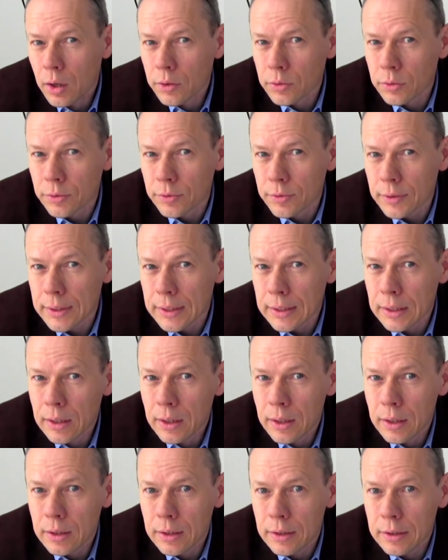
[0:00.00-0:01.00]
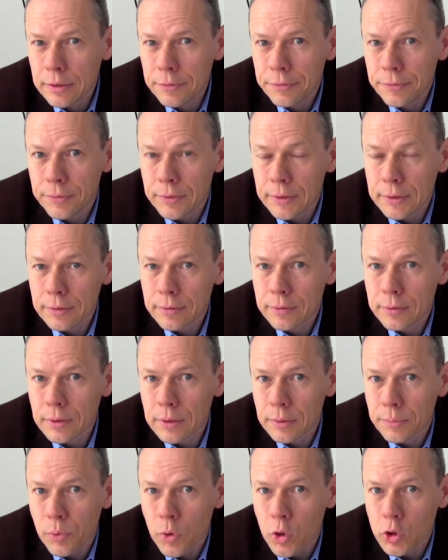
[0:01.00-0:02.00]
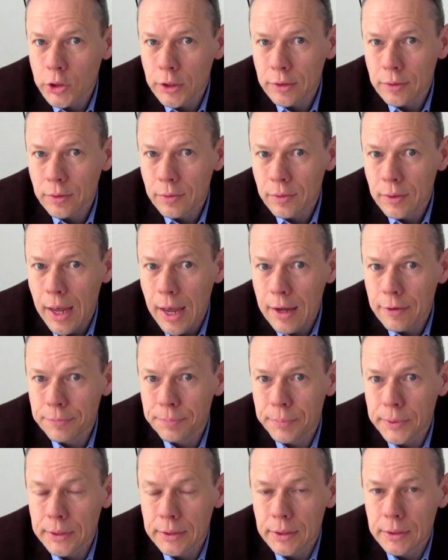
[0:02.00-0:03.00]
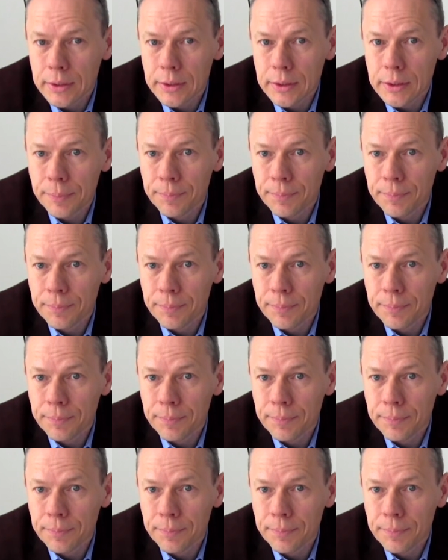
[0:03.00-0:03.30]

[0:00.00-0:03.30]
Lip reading: to see if these projects have been